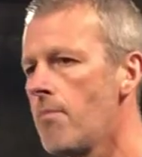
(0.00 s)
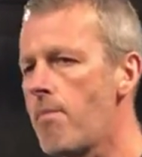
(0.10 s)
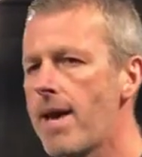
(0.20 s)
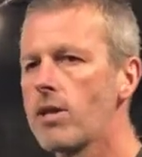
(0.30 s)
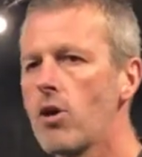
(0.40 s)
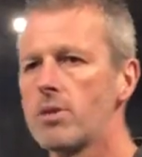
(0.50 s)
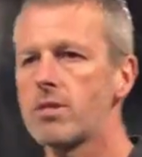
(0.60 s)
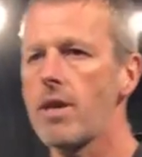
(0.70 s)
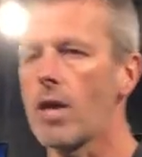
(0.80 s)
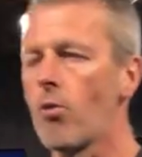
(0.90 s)
Make no
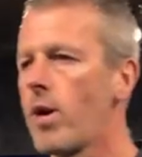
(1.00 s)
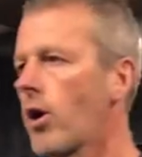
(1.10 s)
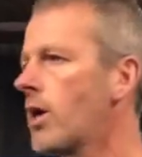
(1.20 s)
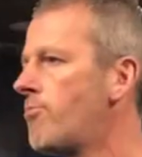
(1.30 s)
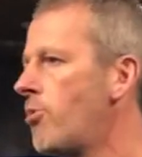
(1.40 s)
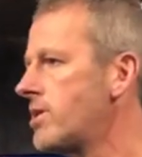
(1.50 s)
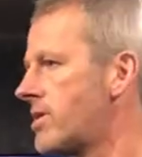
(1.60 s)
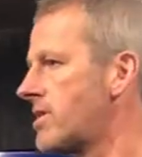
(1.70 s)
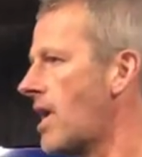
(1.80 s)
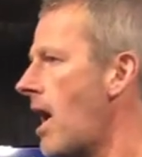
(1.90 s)
mistake, we are going to put
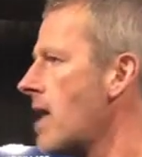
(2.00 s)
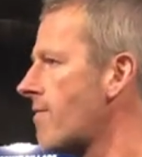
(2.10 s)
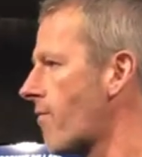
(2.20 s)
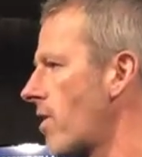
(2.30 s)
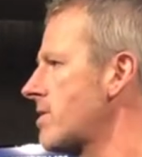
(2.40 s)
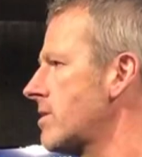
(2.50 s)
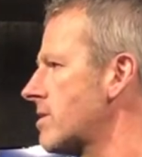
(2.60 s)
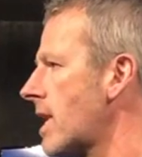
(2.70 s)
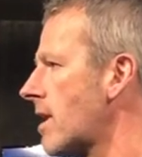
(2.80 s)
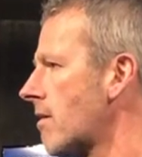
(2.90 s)
design front and
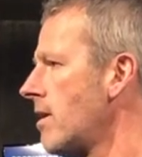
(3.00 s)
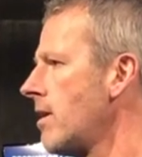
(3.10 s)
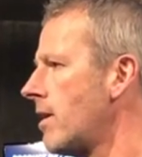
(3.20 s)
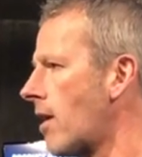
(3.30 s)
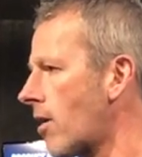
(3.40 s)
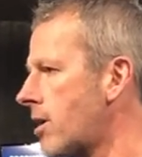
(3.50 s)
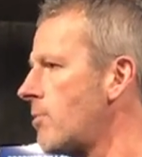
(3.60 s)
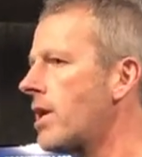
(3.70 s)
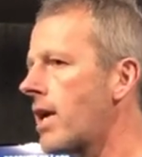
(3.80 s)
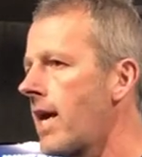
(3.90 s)
center in our
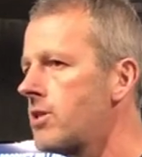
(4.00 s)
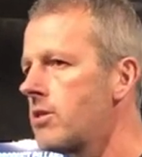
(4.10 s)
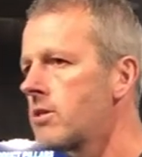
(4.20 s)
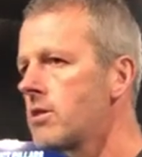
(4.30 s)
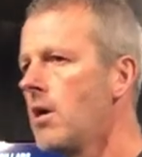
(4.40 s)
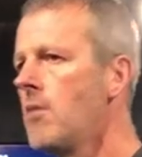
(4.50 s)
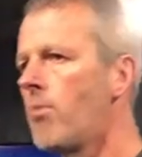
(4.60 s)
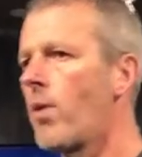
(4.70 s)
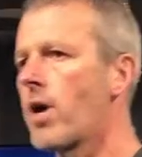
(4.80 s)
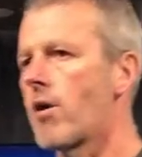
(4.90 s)
communications,
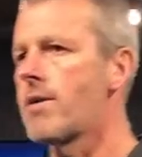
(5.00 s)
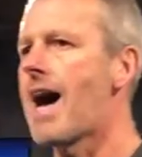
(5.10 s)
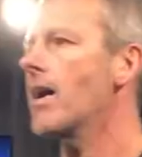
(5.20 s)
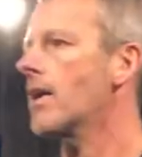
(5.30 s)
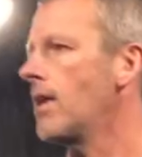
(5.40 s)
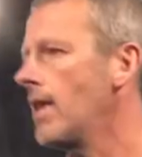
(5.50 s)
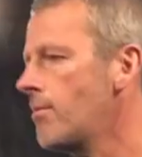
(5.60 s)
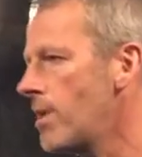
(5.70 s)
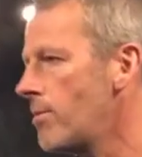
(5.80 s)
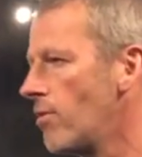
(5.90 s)
but we are not going to
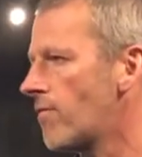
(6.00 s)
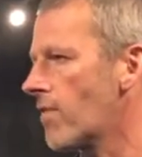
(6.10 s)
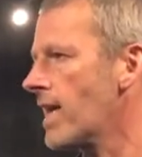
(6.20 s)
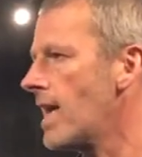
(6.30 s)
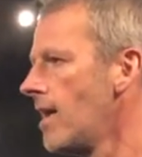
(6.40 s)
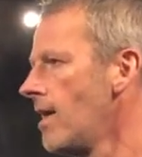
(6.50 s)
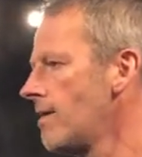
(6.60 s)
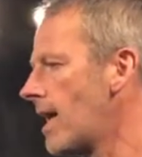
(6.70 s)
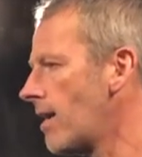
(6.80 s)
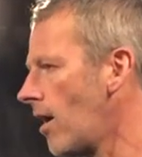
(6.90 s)
let people forget
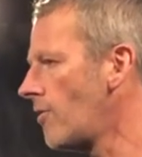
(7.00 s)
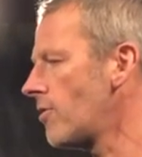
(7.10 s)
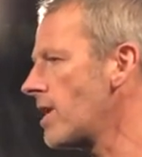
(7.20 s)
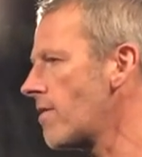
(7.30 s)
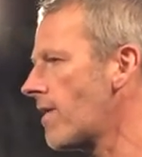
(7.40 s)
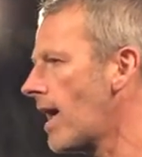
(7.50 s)
that underneath